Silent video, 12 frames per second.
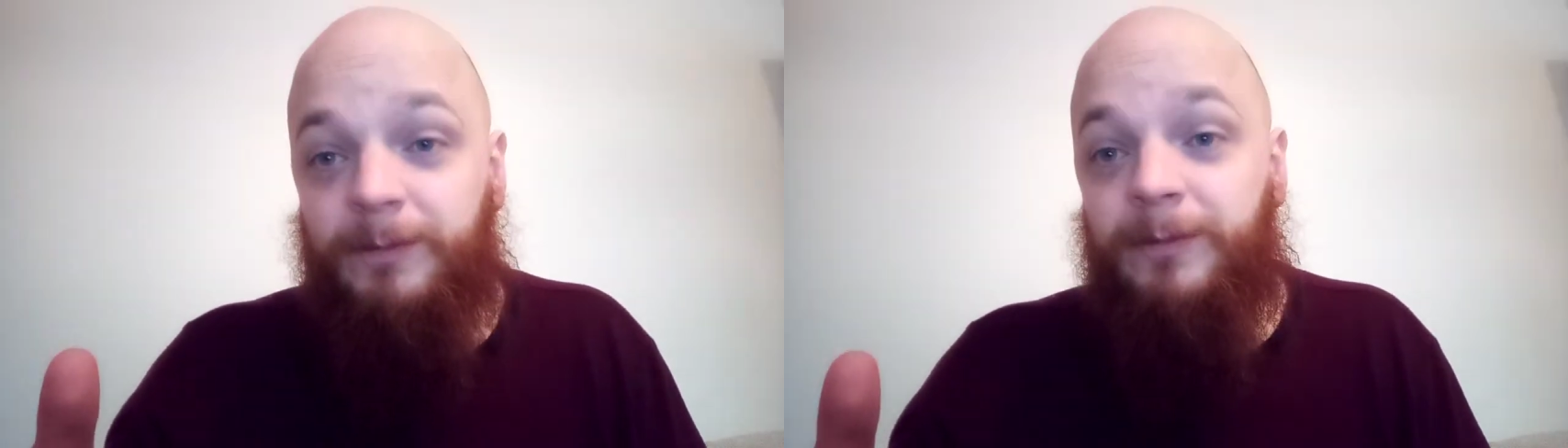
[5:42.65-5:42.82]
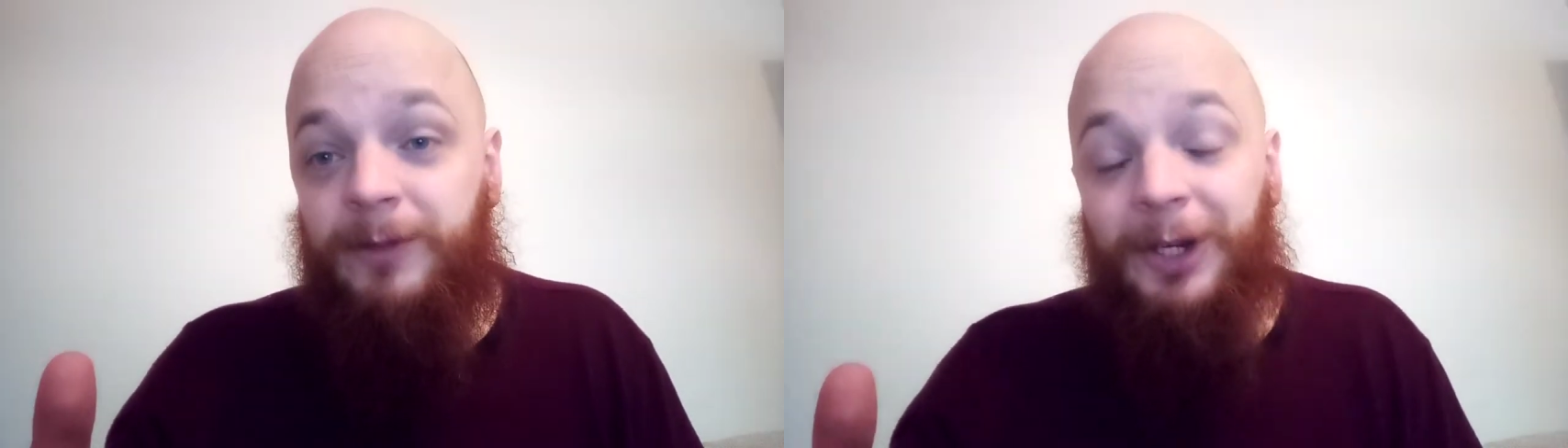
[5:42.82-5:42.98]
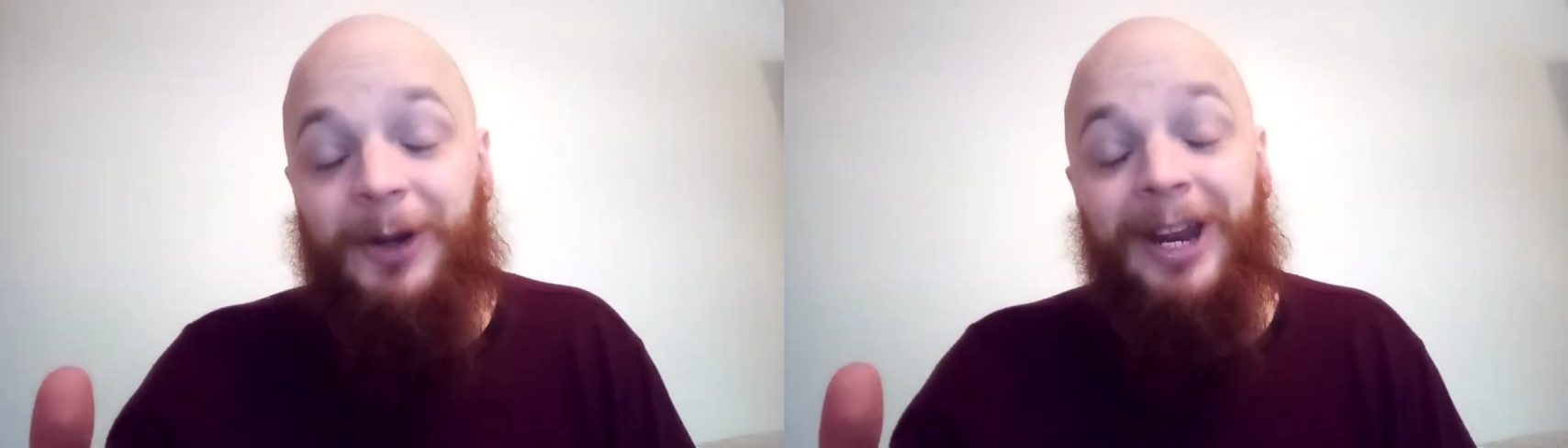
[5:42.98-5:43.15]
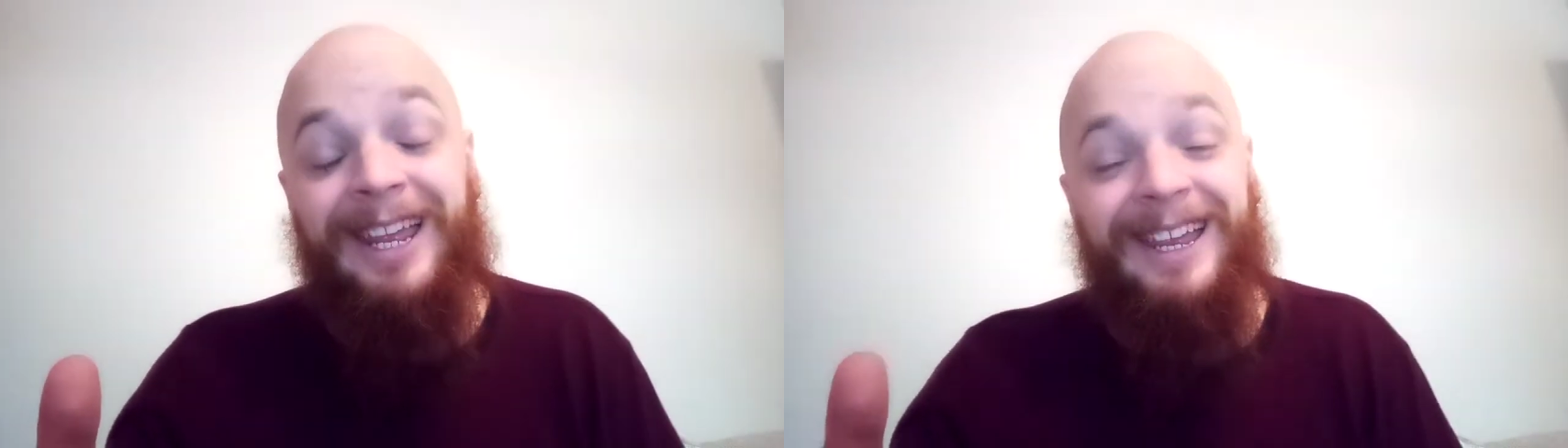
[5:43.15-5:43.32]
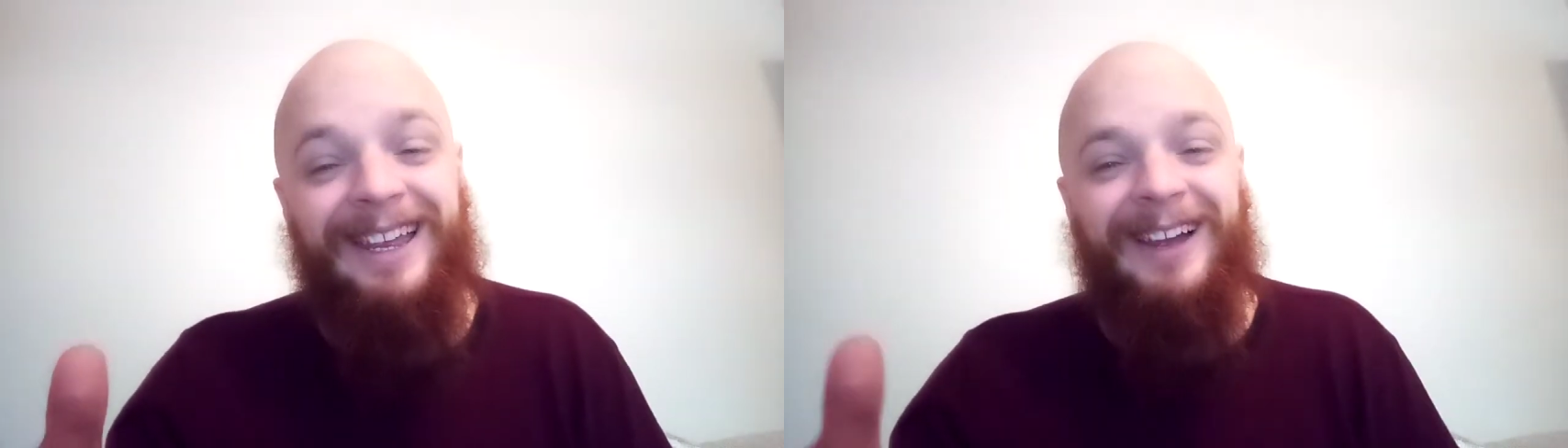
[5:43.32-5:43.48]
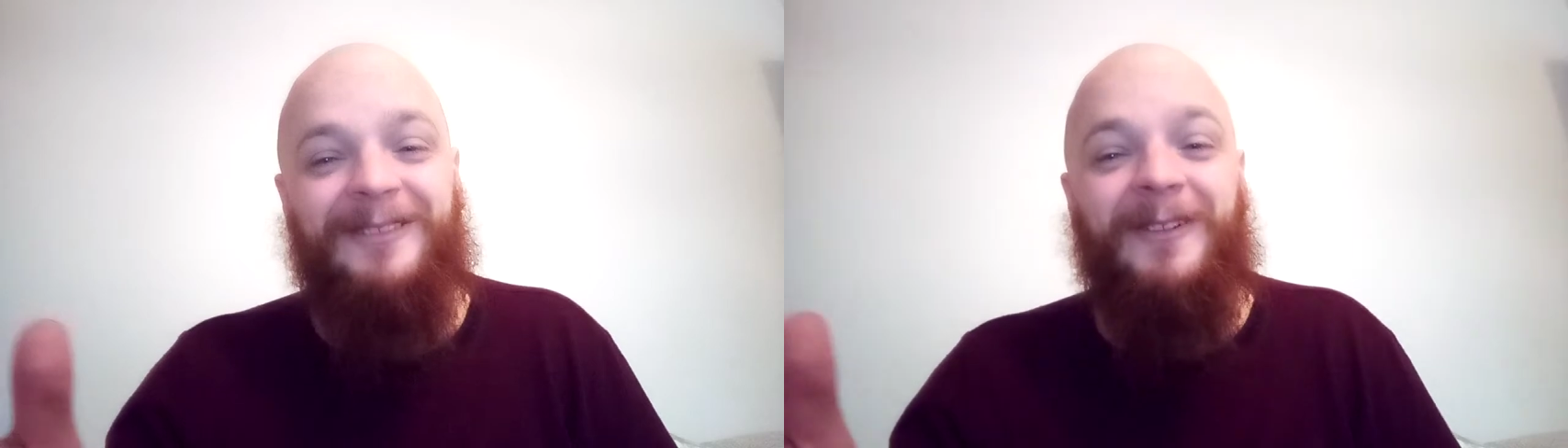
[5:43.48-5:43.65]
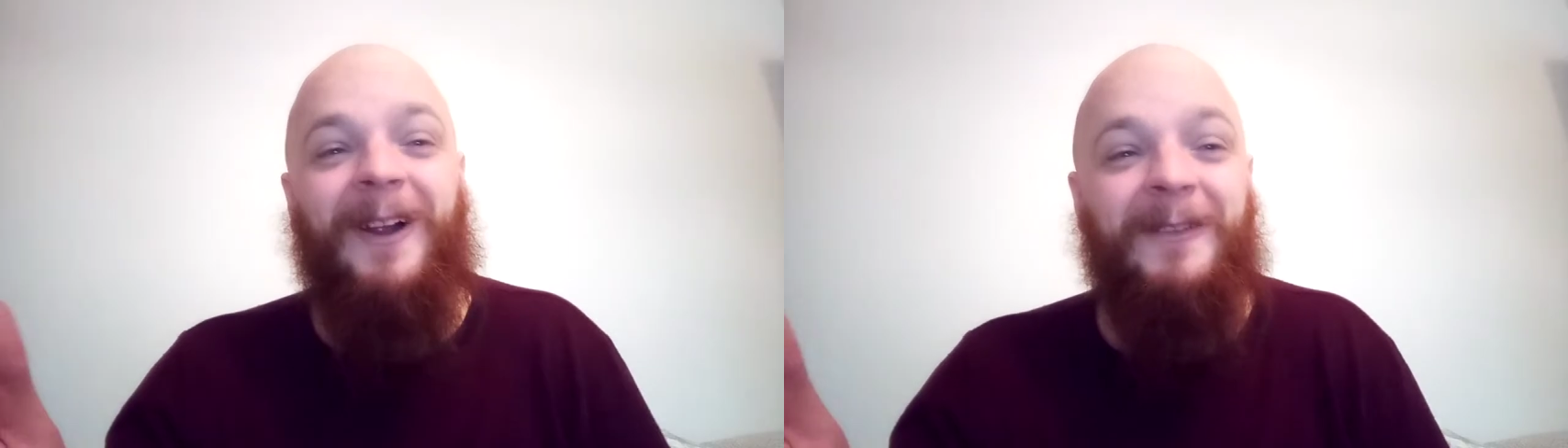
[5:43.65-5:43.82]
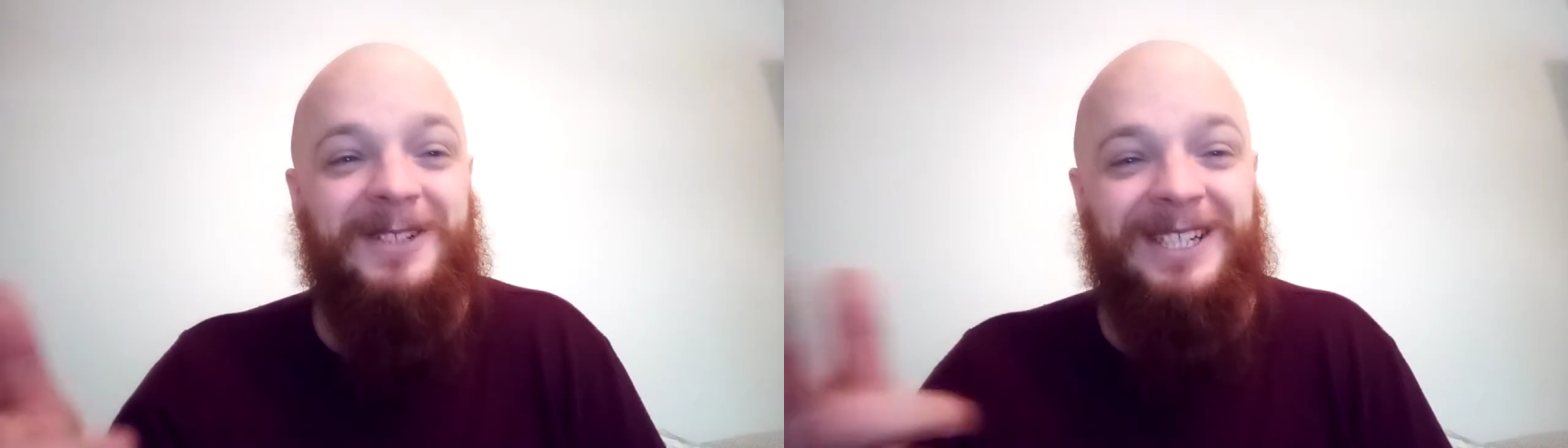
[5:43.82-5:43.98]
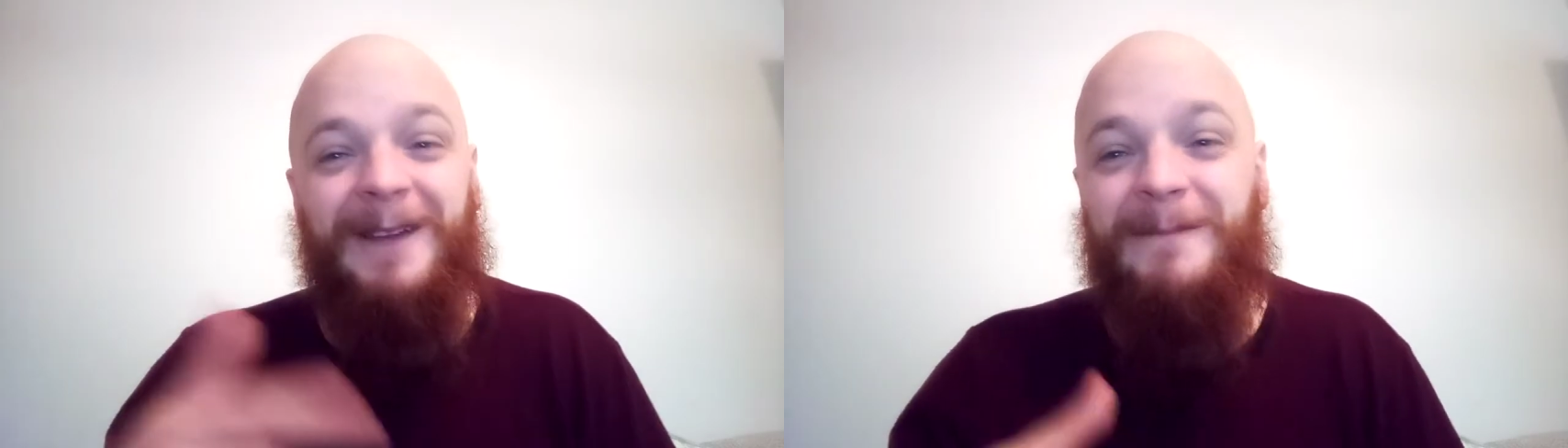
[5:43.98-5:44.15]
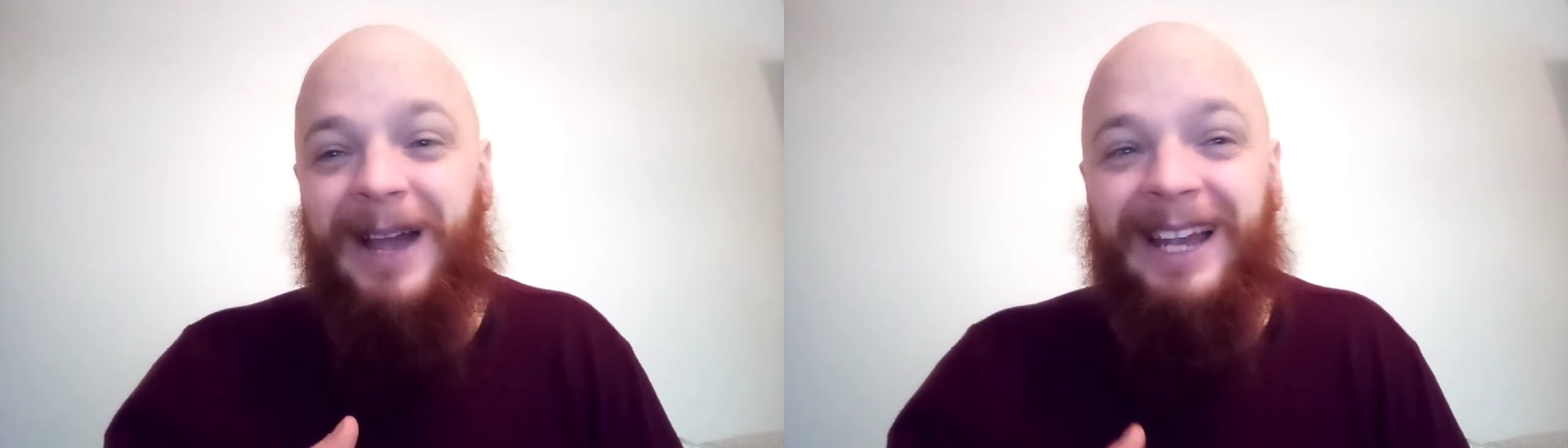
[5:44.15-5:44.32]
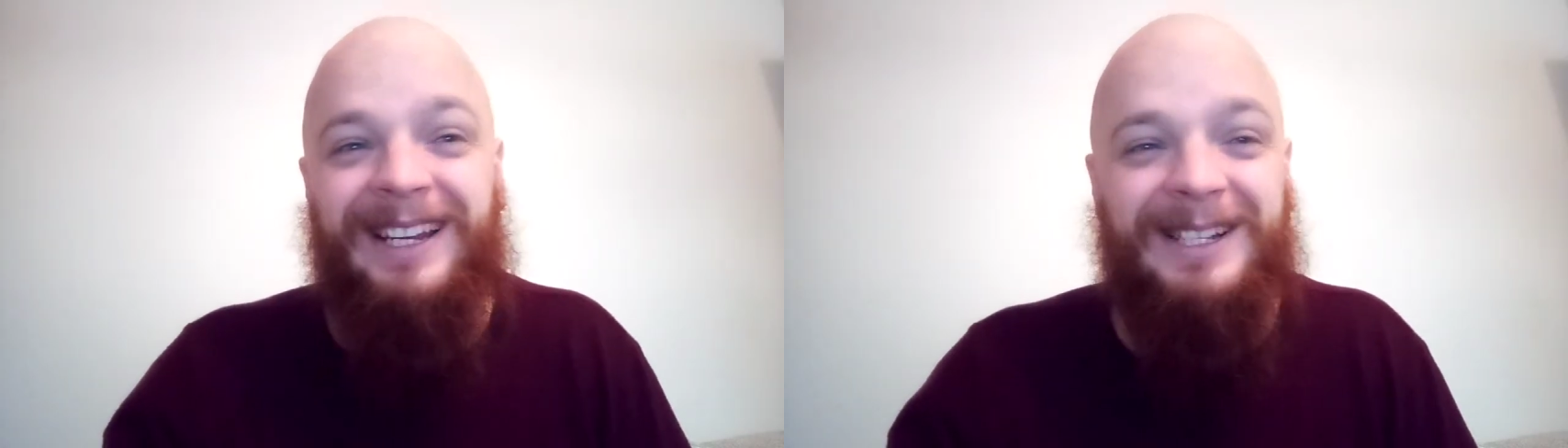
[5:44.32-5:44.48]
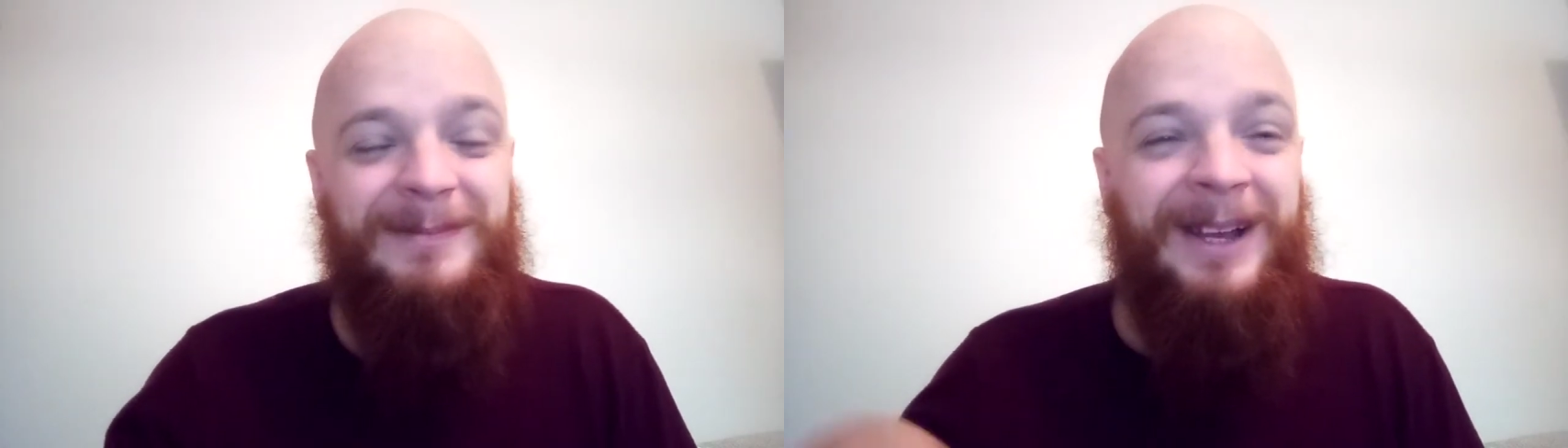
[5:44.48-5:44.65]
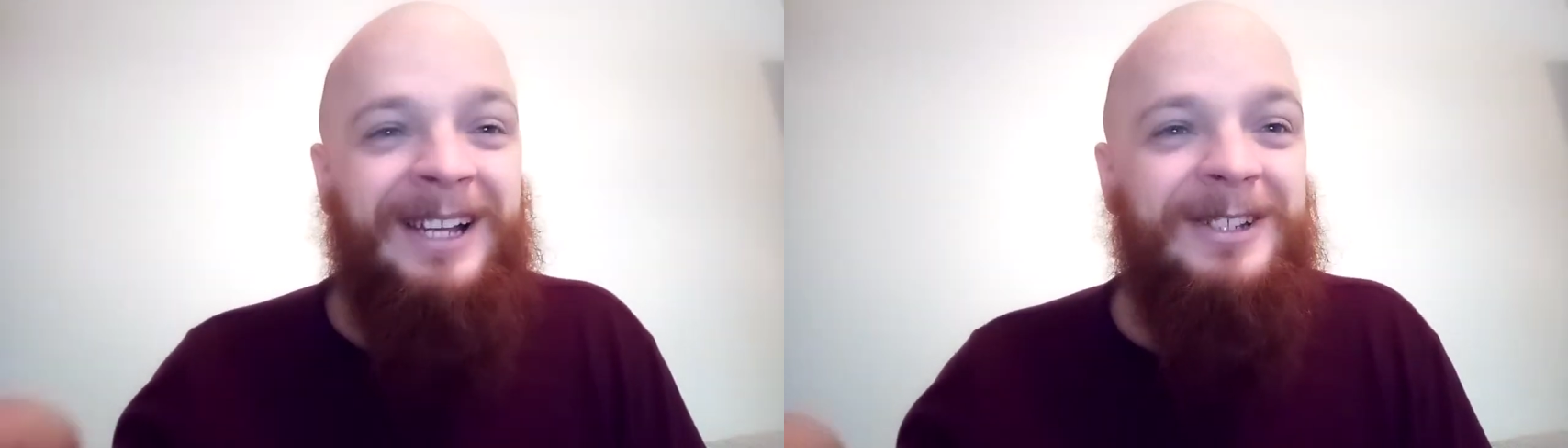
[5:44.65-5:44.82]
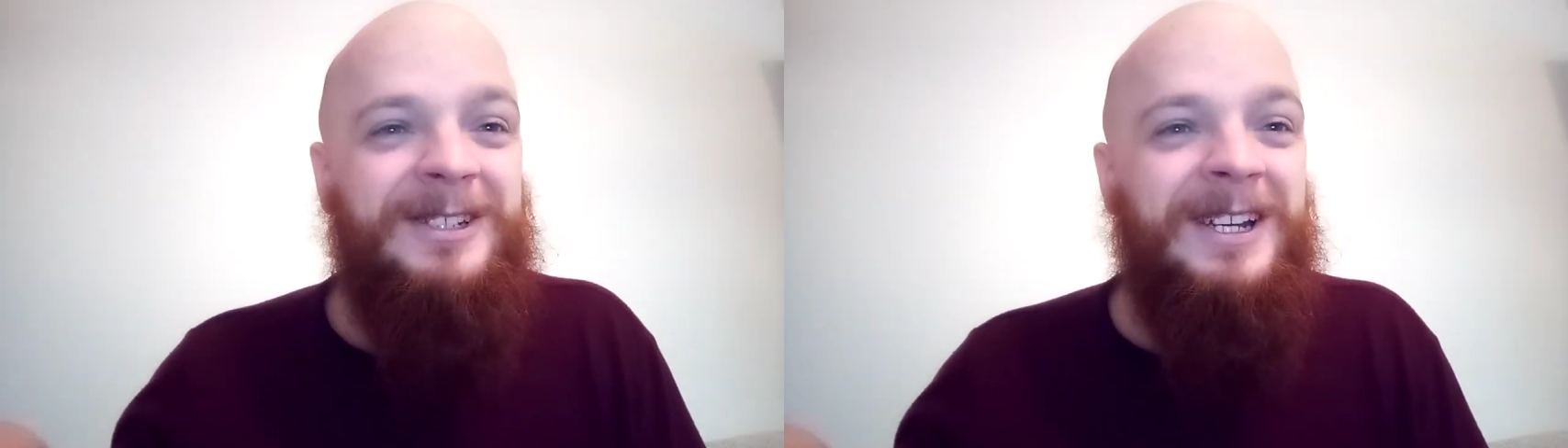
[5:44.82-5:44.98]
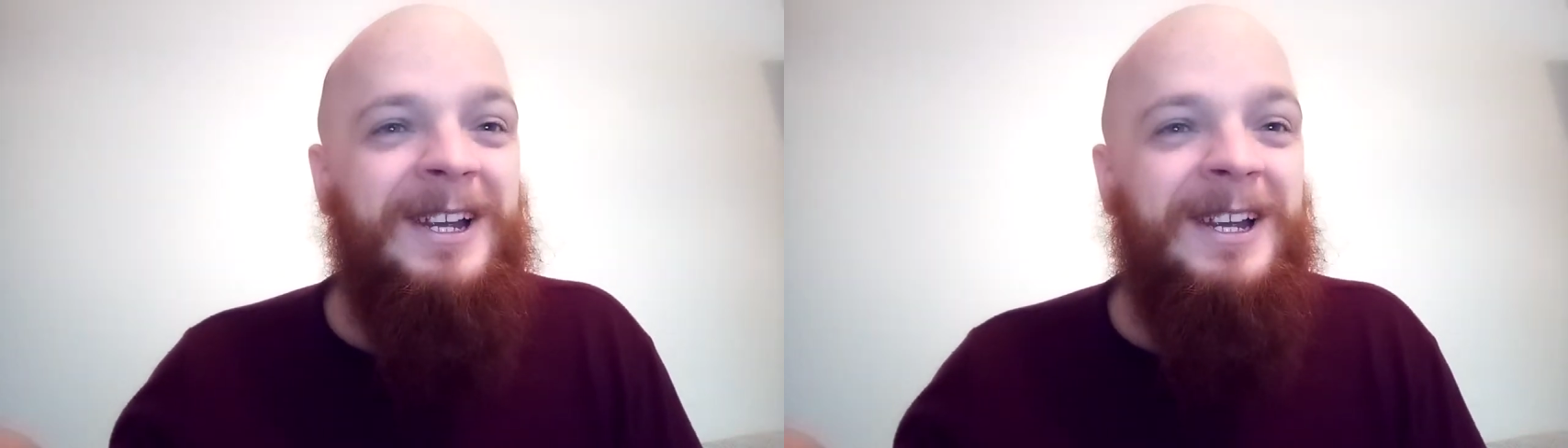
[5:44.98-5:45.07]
Sorry, I've skipped by this match.